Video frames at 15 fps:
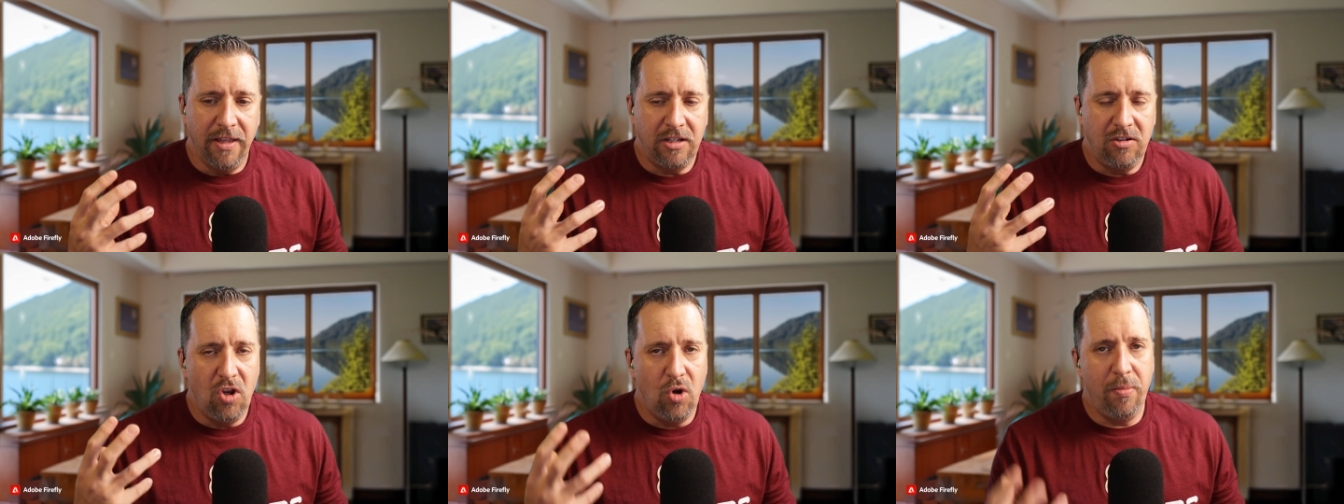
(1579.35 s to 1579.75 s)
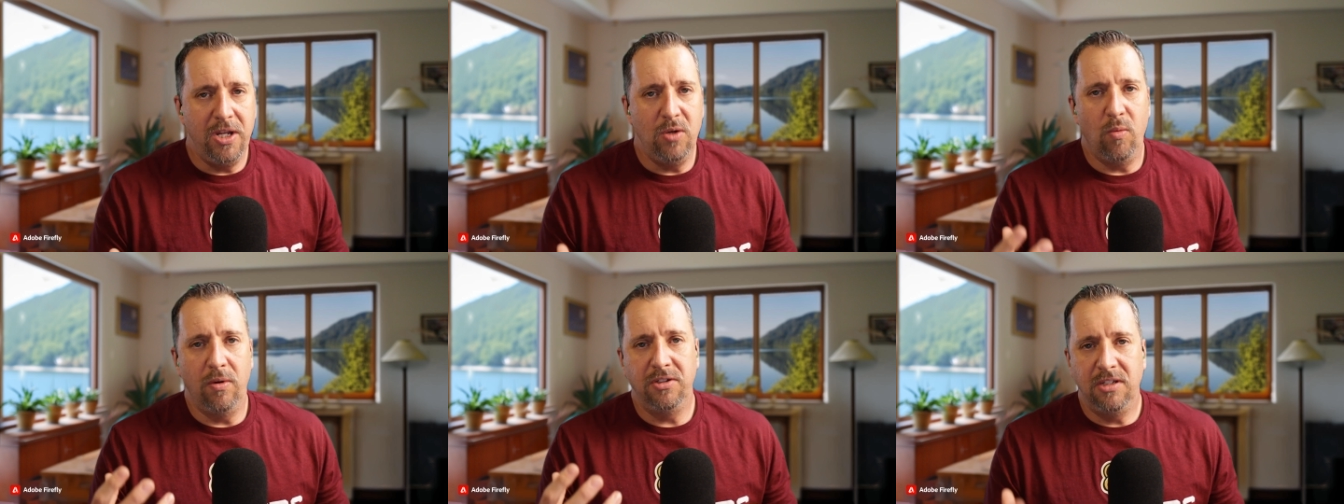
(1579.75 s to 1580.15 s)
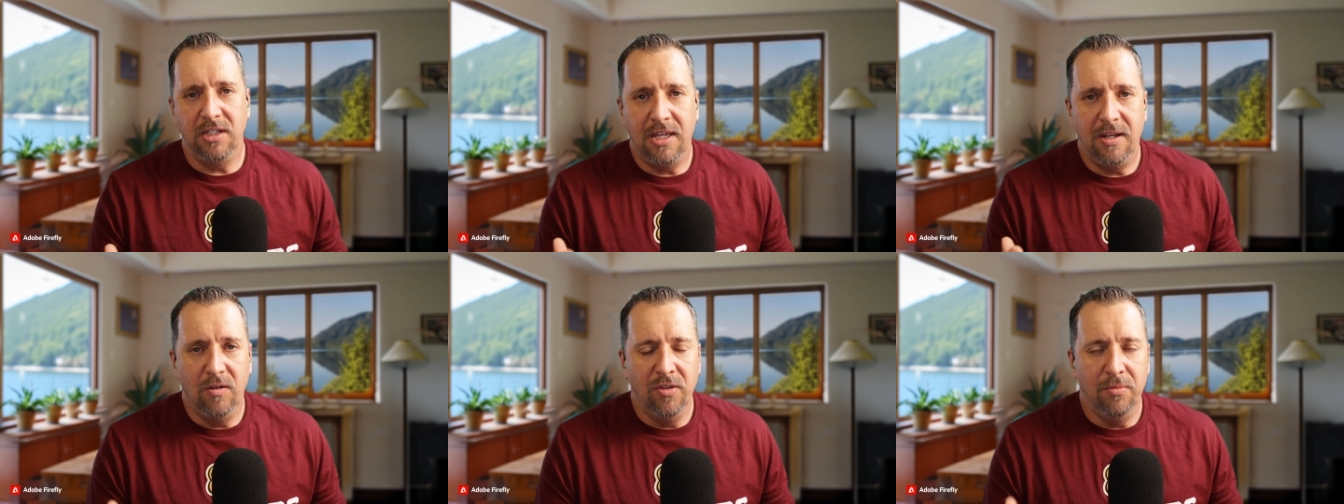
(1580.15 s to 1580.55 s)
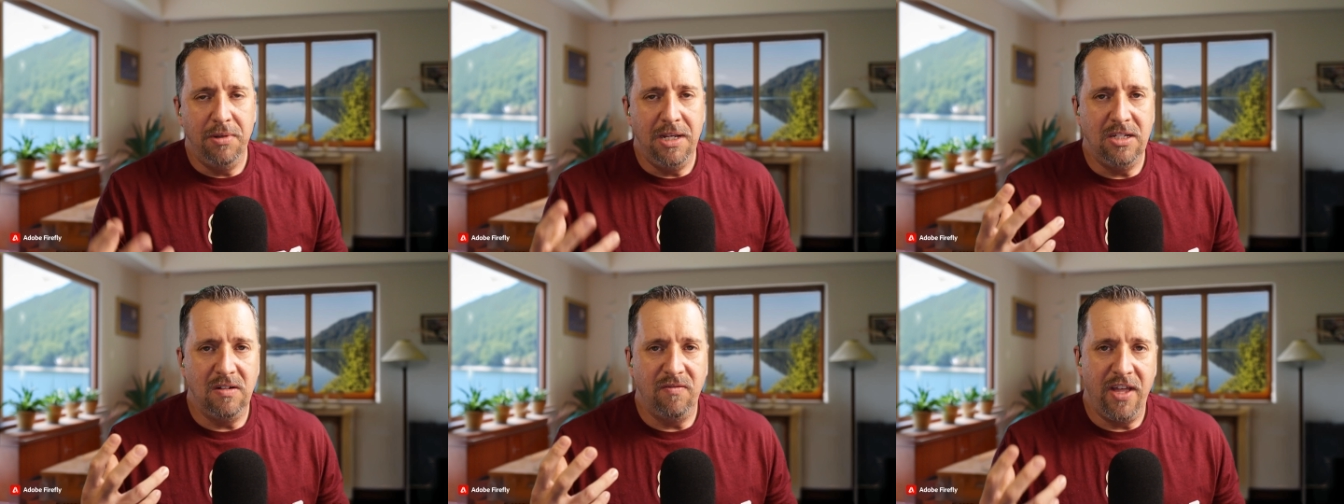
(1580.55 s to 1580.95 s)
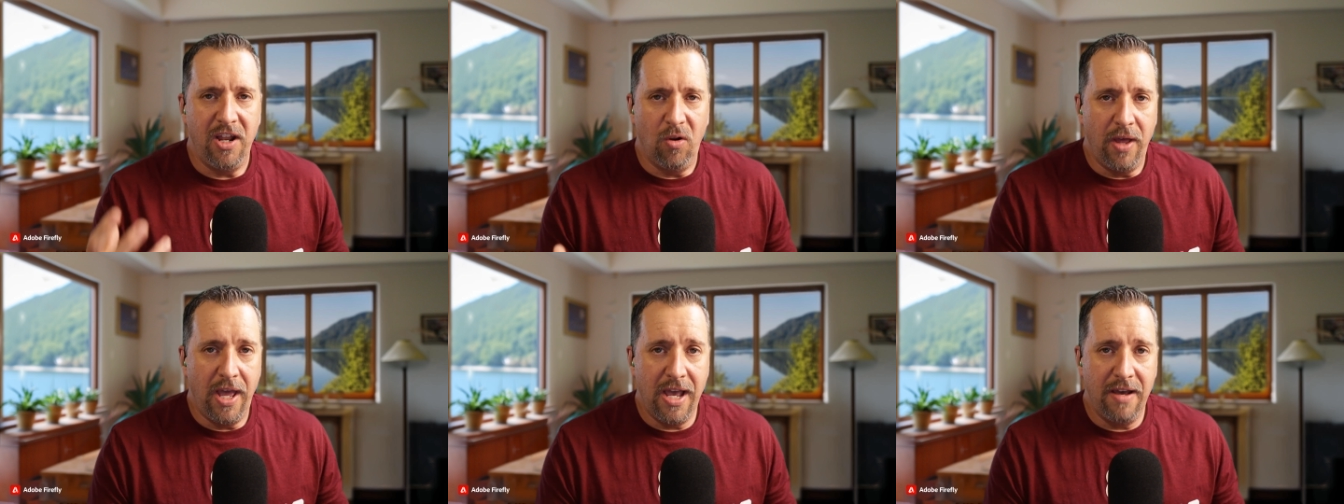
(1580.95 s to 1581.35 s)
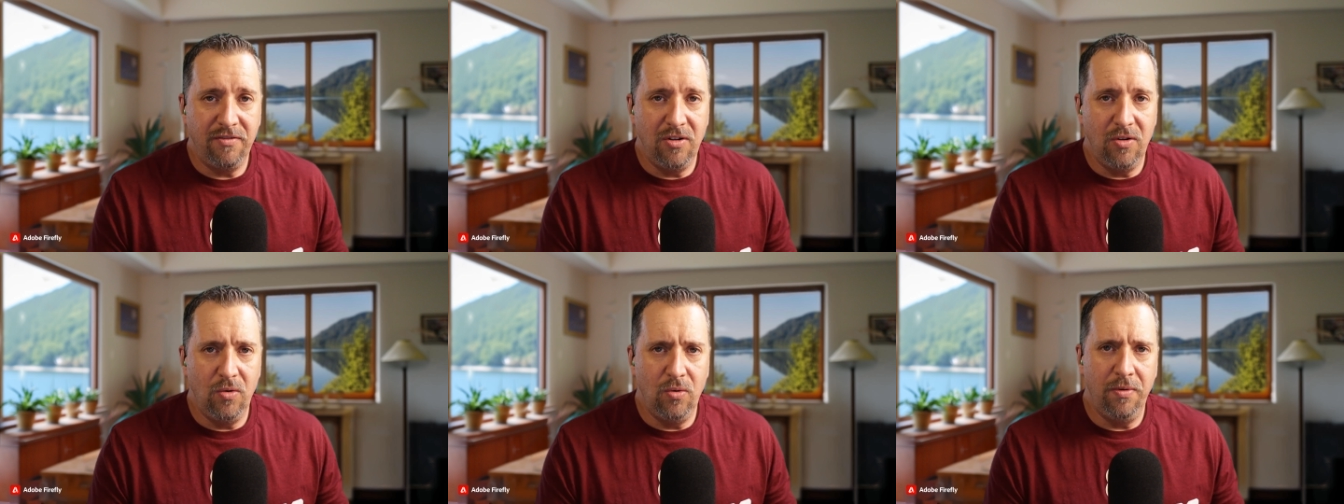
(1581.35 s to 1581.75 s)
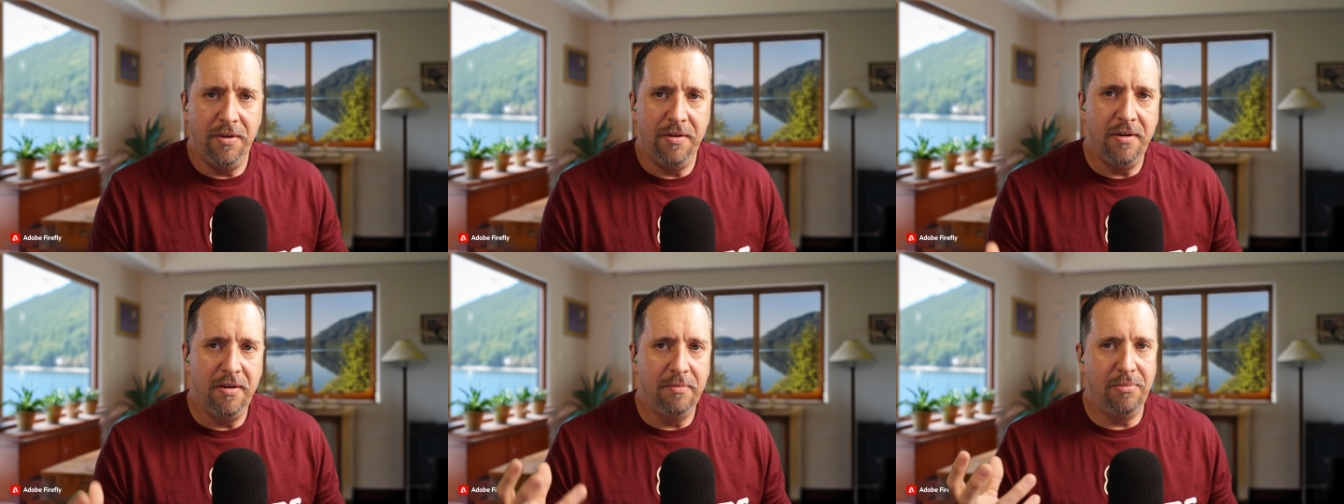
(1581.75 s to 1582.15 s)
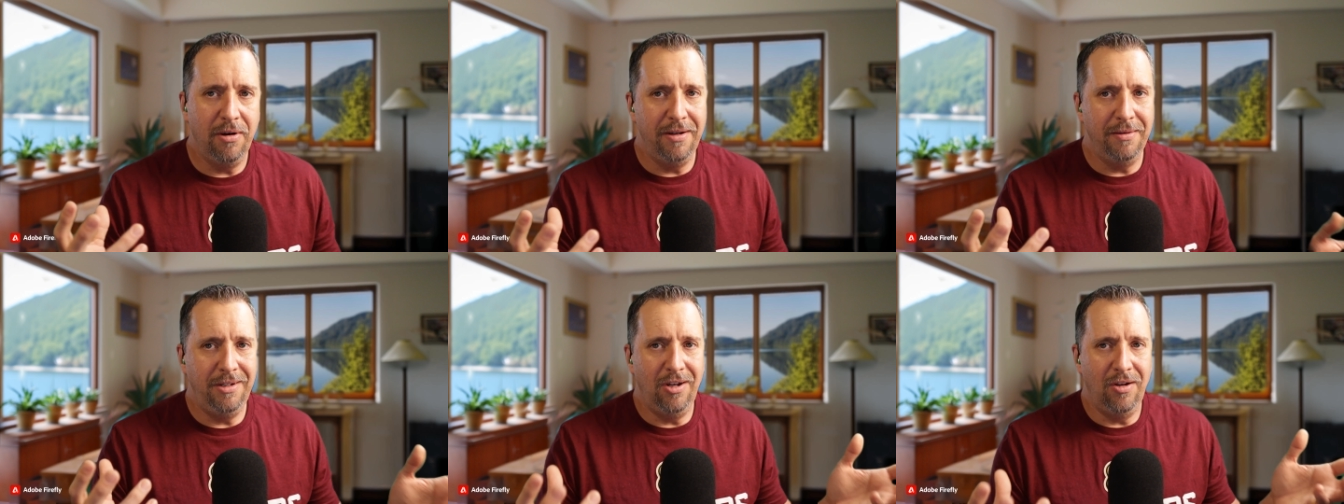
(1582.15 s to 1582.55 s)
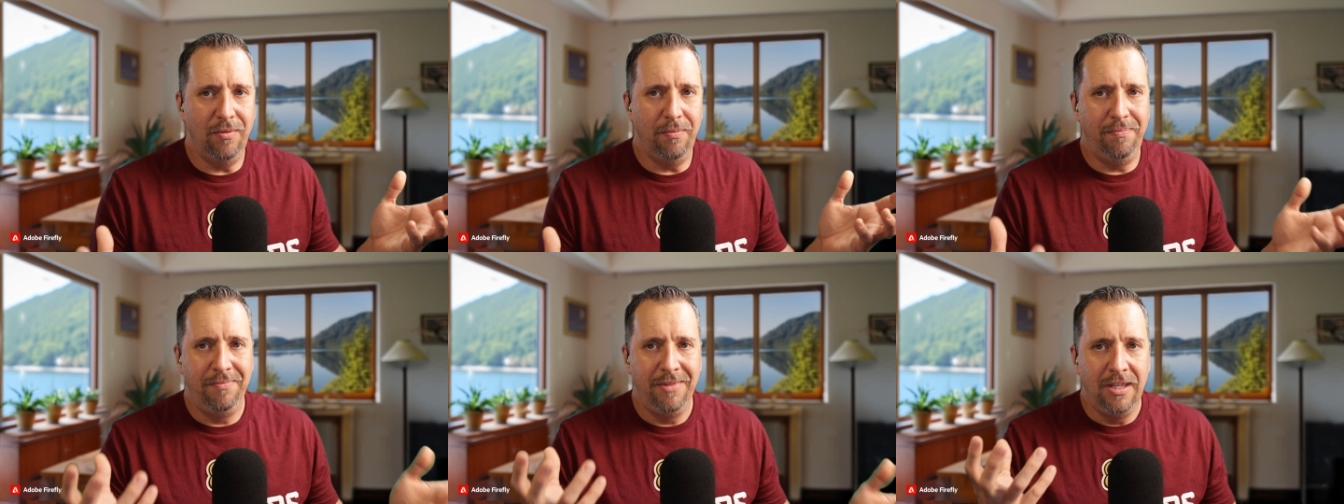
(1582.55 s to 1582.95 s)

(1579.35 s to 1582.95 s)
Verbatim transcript: Like nobody wants to kill the bees if they don't have to, but you know,